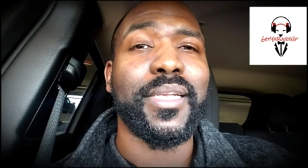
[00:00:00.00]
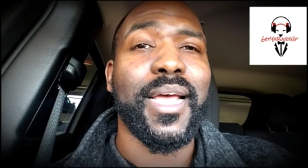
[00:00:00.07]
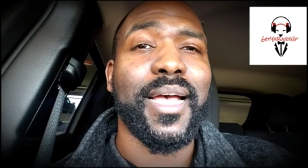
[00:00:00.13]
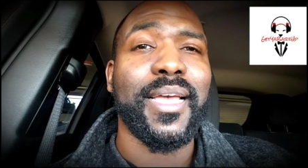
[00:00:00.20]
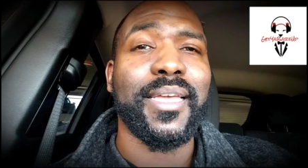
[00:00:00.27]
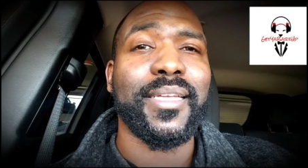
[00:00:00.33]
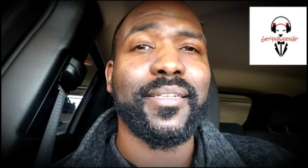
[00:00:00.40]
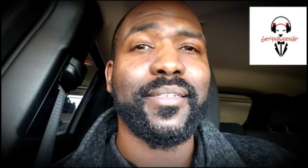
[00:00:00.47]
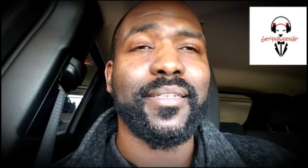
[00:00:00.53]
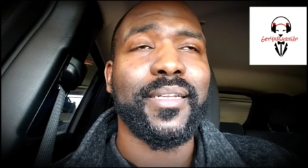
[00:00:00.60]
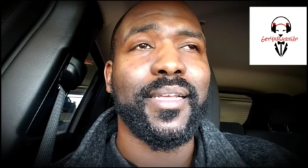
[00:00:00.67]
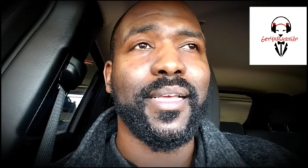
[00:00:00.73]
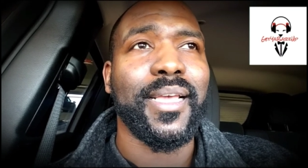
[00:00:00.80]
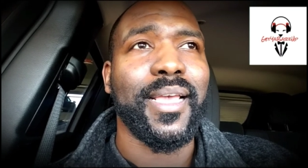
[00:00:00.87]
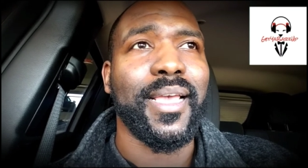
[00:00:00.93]
dying.
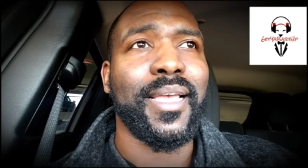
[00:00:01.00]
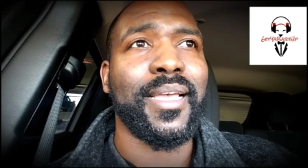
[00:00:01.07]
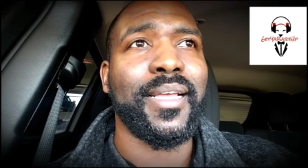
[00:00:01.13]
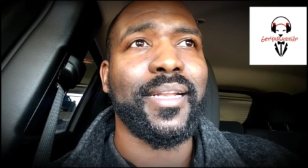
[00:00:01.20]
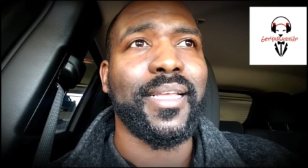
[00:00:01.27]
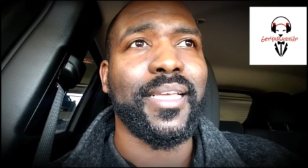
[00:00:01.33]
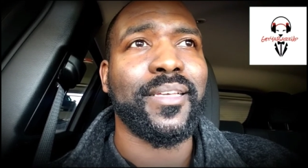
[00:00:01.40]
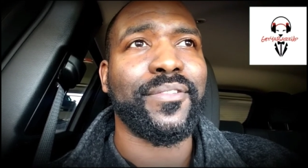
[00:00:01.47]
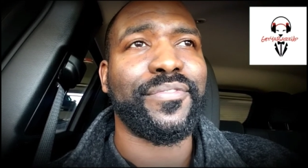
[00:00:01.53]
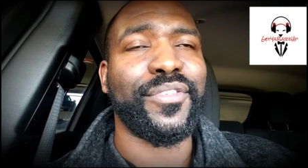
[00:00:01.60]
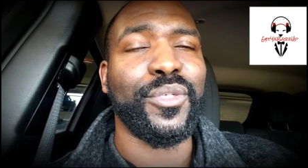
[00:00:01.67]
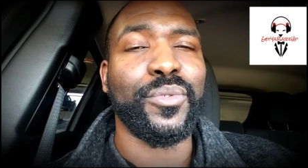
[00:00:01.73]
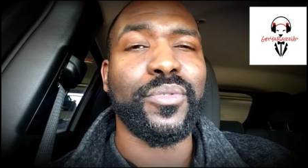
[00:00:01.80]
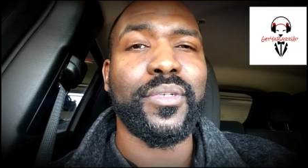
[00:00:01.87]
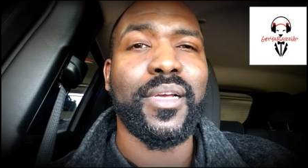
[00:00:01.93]
And if
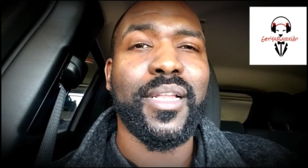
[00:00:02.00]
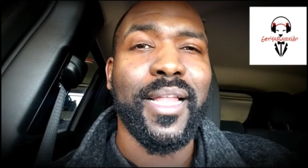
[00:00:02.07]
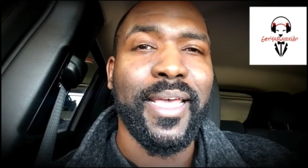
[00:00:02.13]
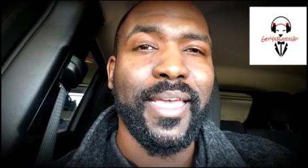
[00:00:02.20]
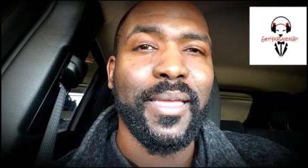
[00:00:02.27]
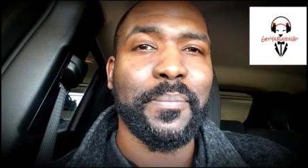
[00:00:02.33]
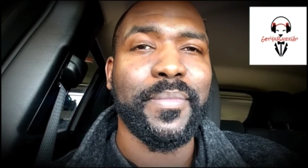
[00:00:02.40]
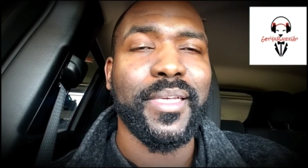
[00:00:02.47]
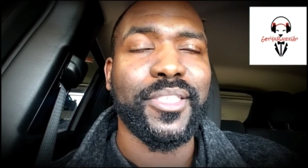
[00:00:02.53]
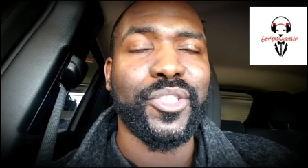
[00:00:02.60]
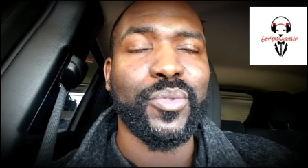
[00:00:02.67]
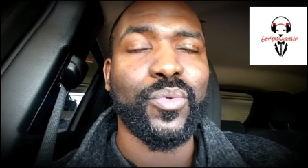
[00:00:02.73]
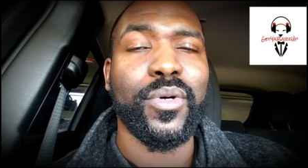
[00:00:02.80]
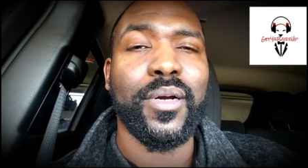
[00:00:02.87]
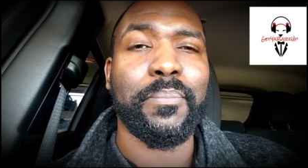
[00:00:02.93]
you claim that
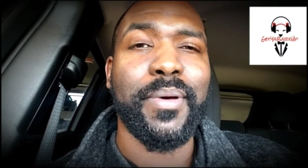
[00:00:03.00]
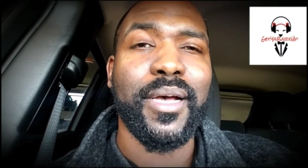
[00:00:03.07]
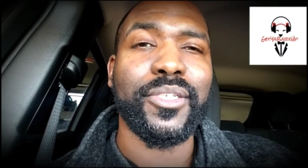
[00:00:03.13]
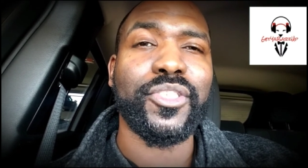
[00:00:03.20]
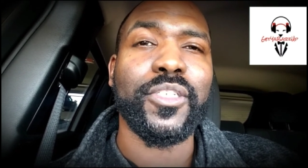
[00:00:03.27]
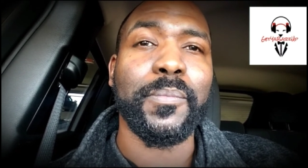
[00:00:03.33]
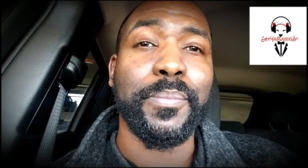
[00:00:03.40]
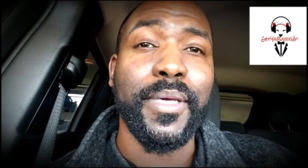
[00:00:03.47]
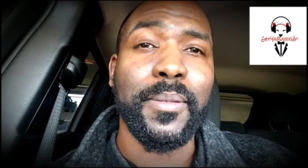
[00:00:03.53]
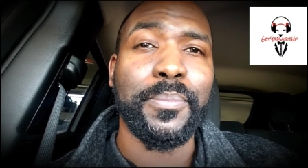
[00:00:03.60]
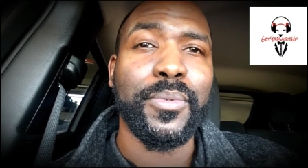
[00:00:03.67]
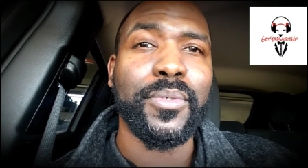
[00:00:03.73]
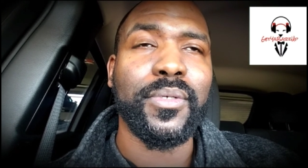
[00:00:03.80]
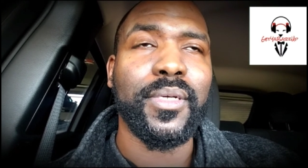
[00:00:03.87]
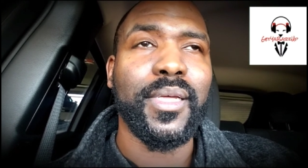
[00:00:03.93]
you are about your
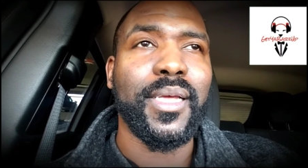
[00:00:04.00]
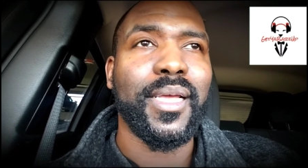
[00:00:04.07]
people